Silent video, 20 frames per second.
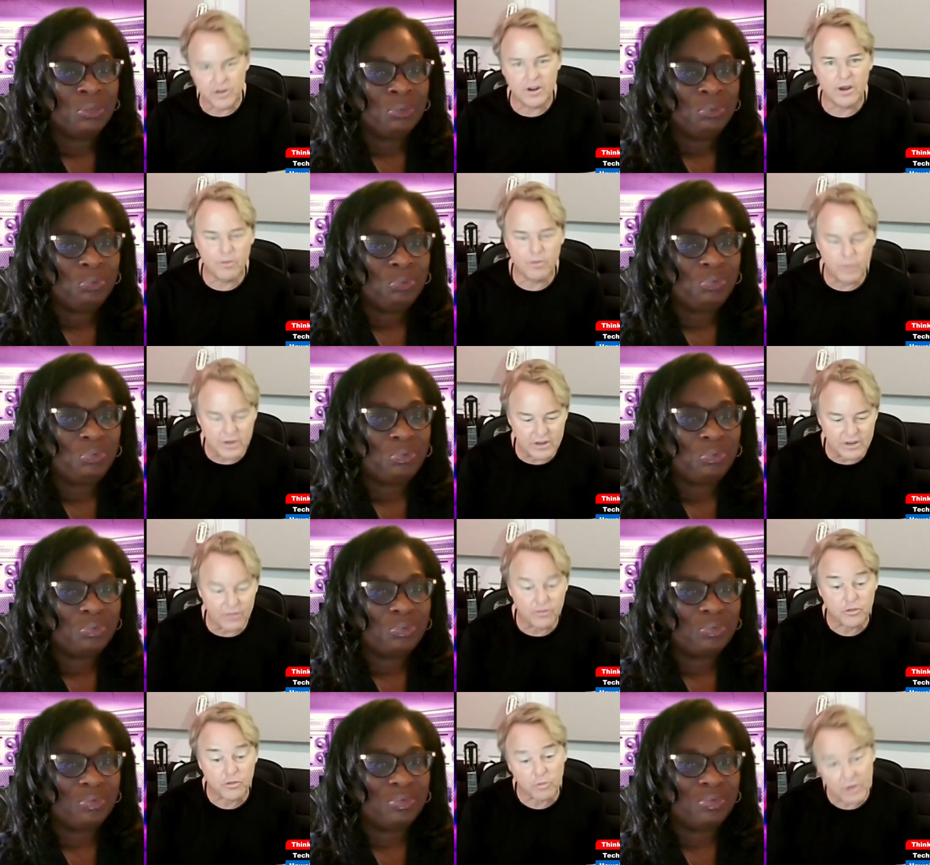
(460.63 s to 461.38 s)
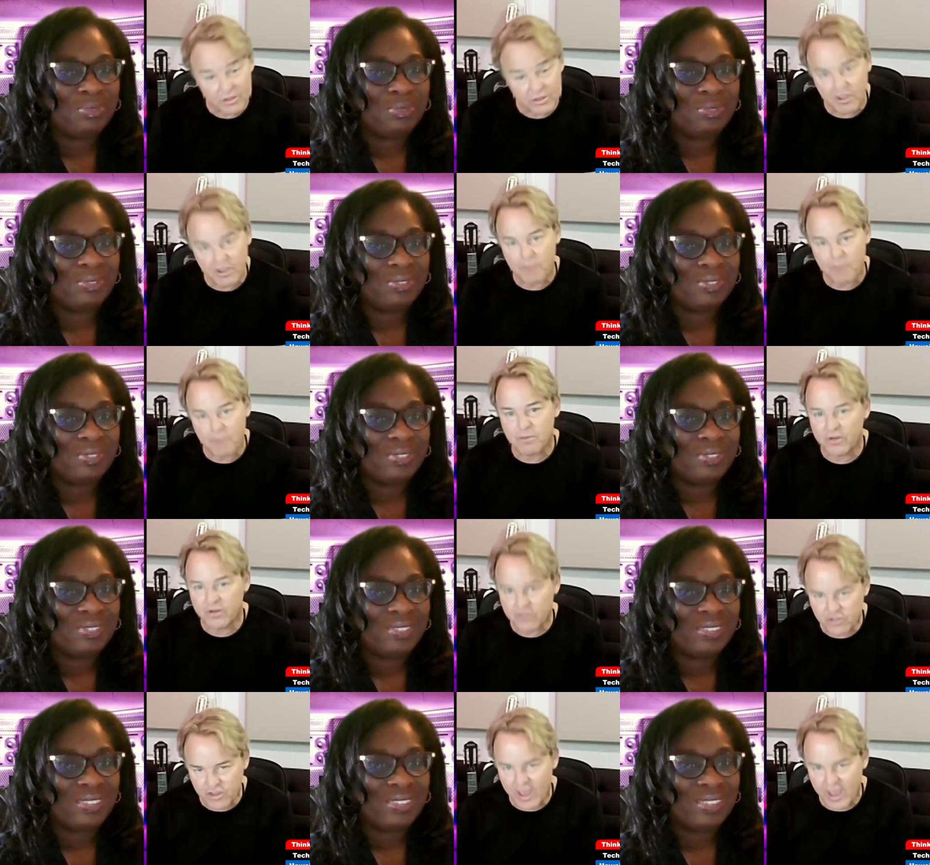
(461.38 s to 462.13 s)
Speaker 1: you know, and we did three
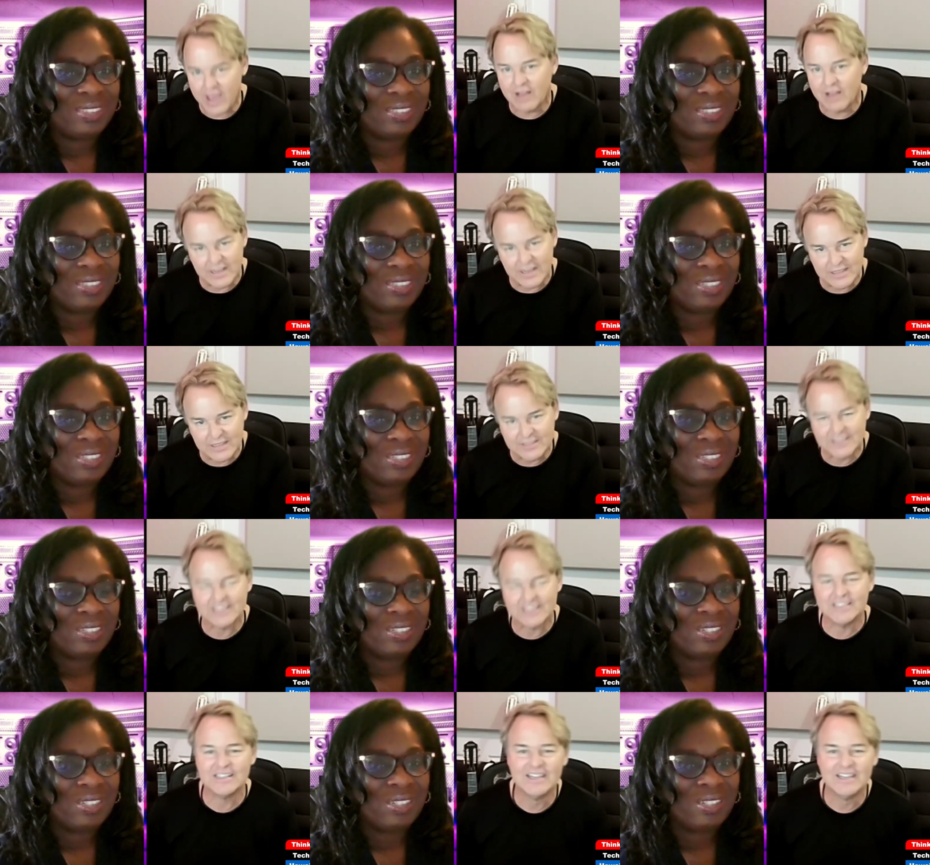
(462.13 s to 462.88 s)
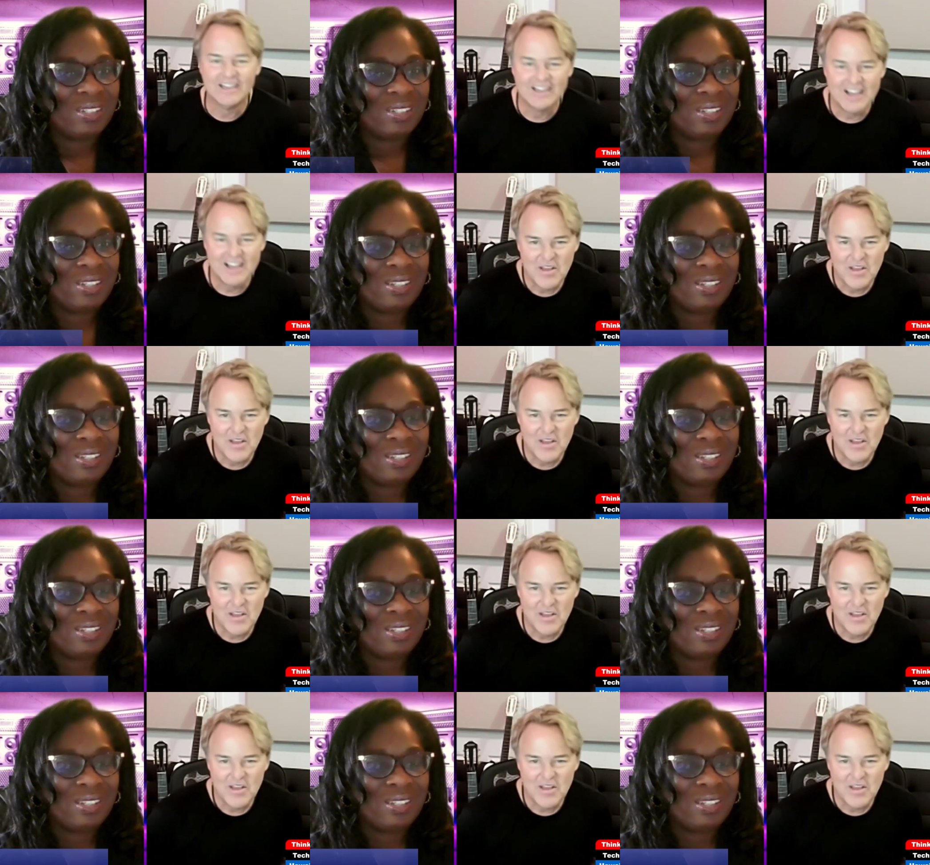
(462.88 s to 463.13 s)
separate sailings, and,